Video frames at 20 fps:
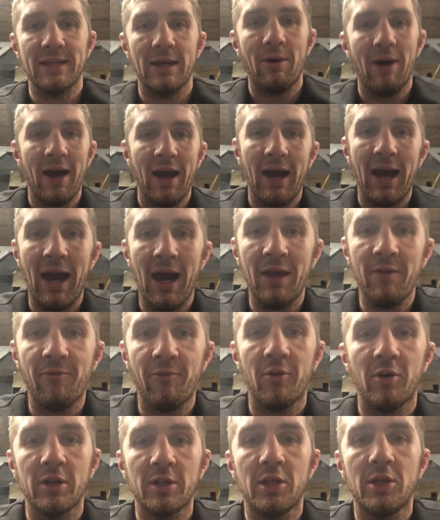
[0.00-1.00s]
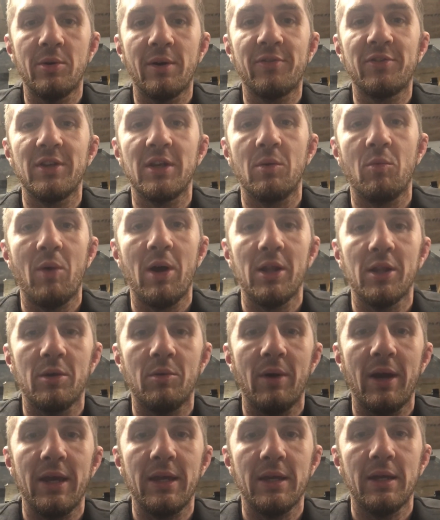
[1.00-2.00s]
Now, I, I fought in the UFC at
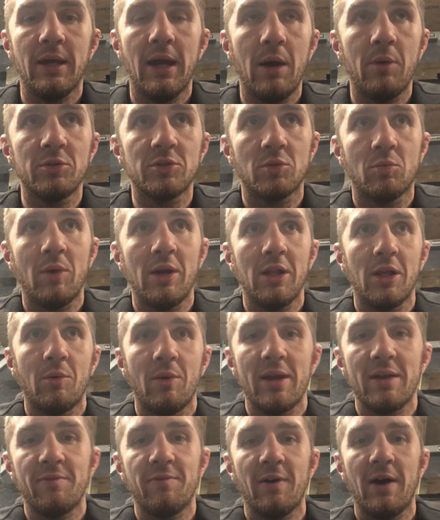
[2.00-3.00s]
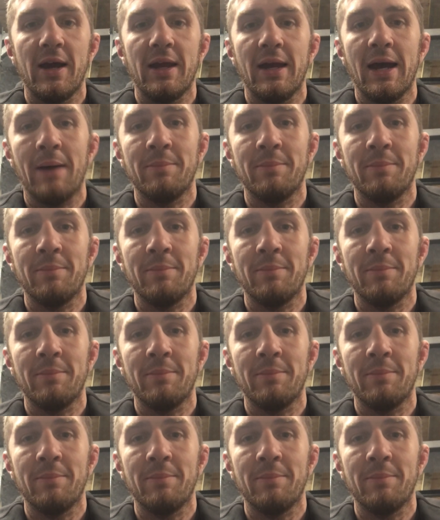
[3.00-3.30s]
welterweight. I was a welterweight fighter.